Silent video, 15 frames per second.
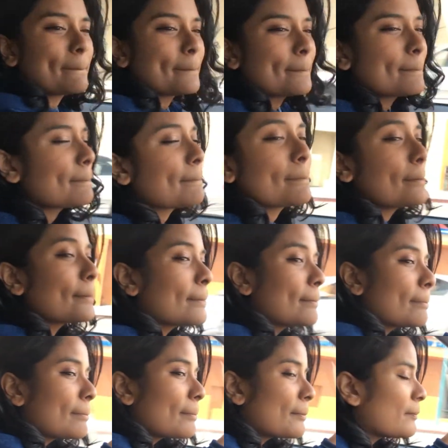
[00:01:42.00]
As far as the
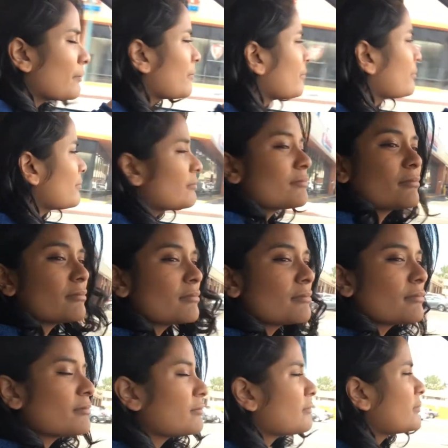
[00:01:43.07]
thrifty thing goes, so this
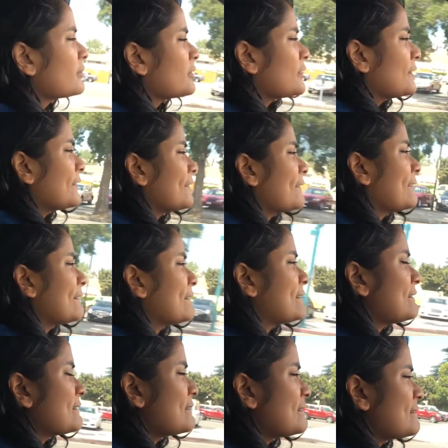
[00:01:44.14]
place is actually
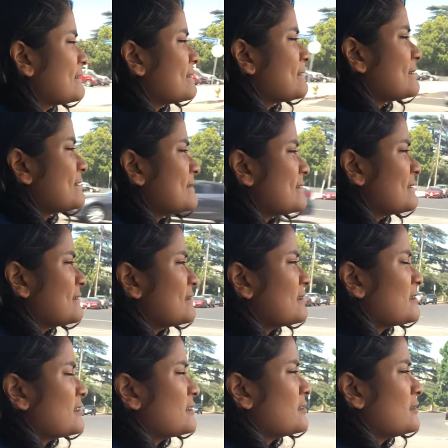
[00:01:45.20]
technically a vintage
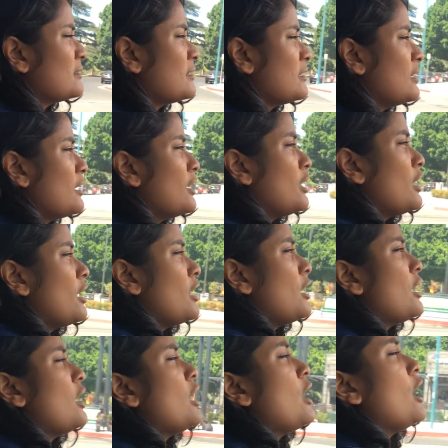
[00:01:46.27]
store based on what I
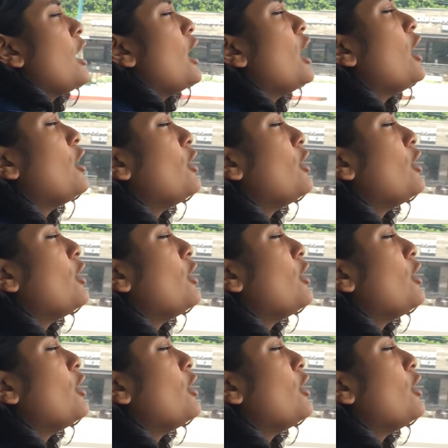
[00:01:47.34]
researched.